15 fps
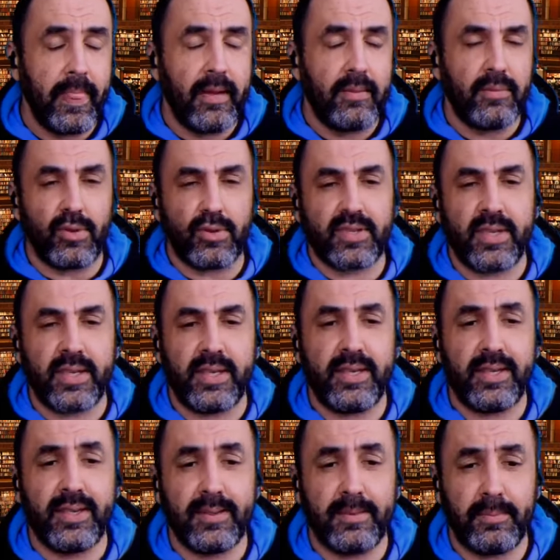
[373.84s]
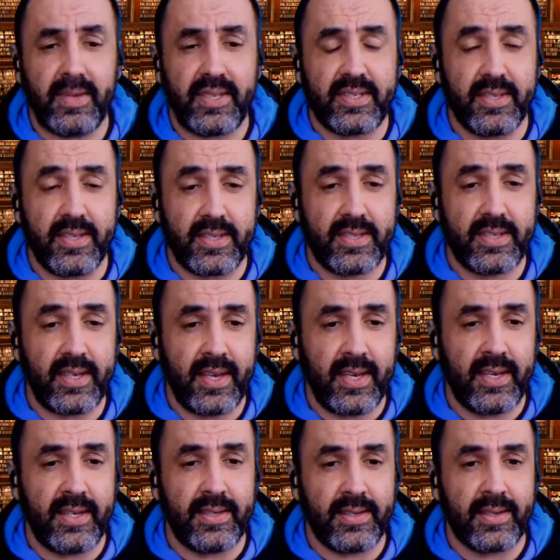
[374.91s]
mostly business
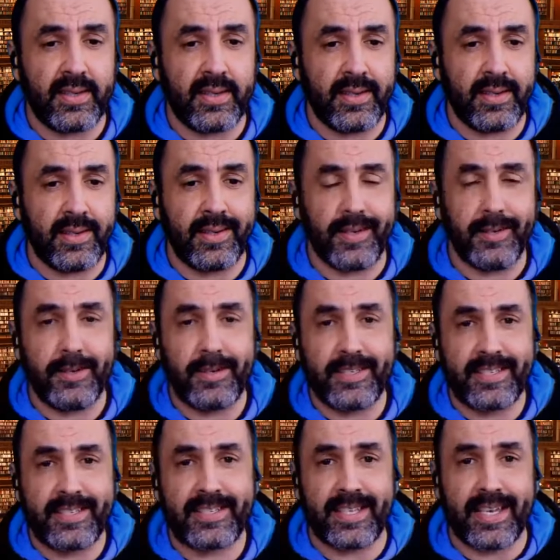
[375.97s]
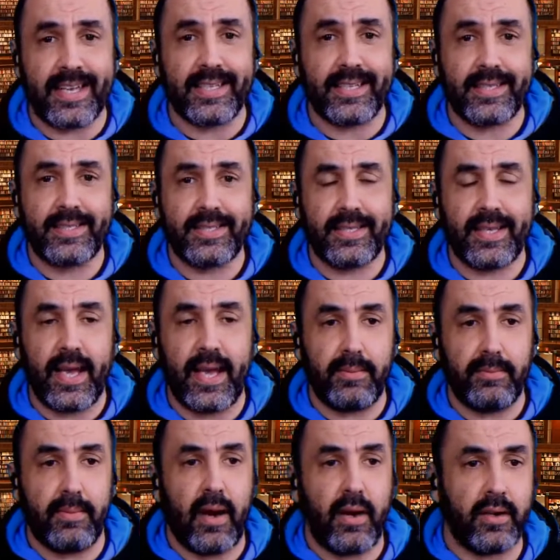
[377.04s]
in the sales
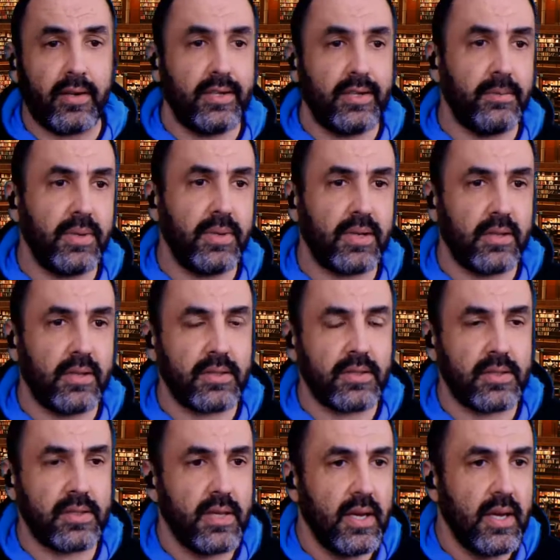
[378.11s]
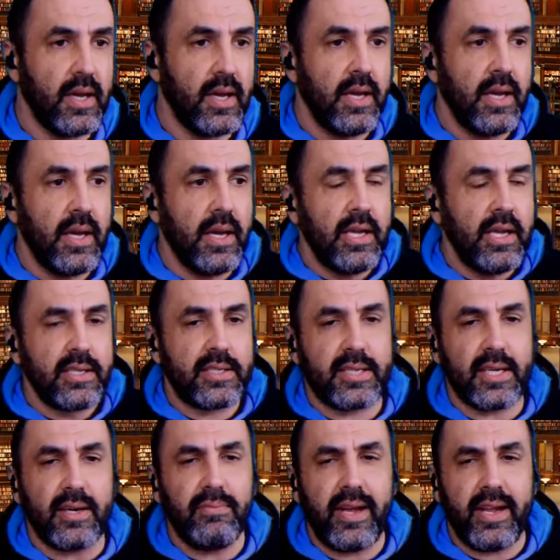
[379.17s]
and marketing, because
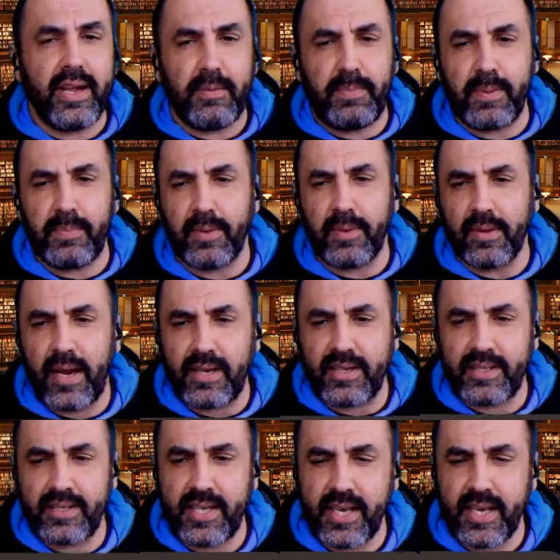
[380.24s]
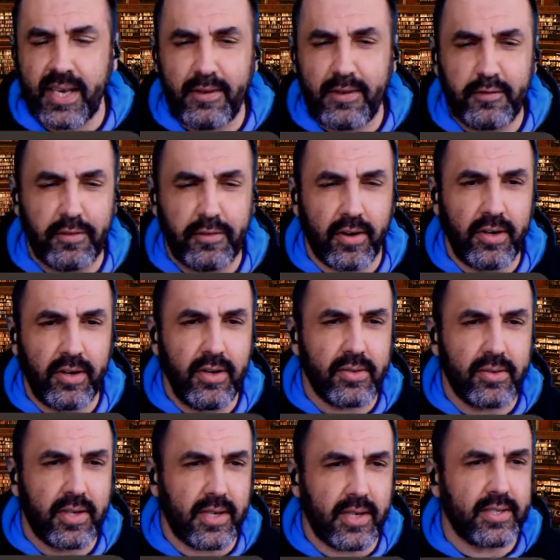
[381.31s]
so many people are seeking for
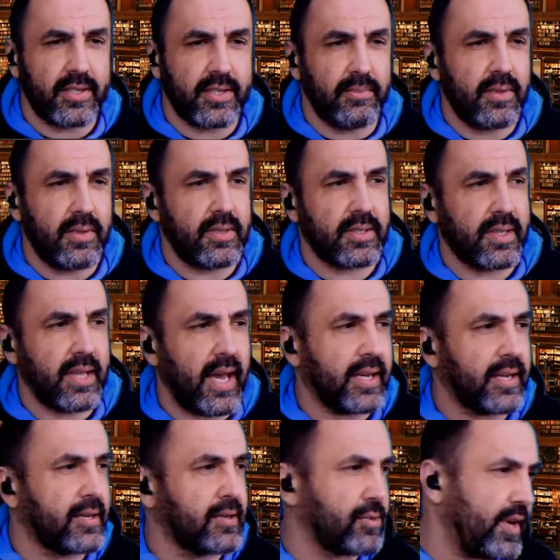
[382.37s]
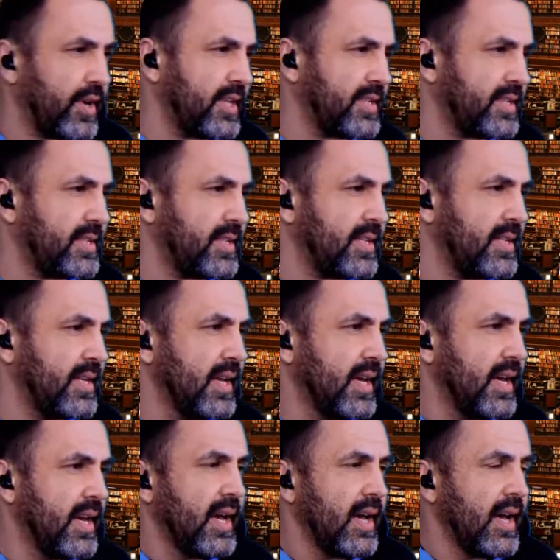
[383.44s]
new customers like crazy,
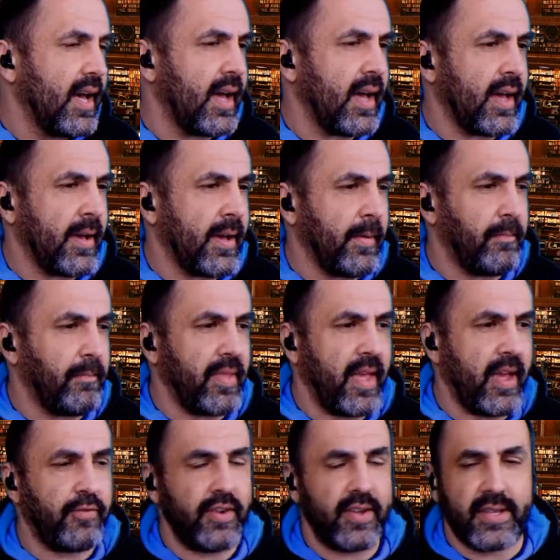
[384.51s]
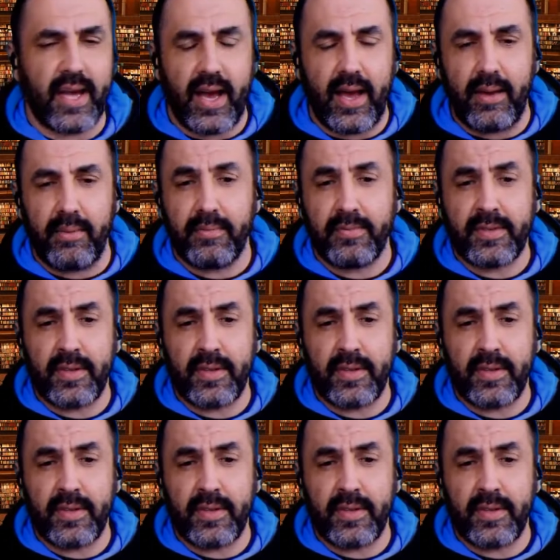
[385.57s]
every time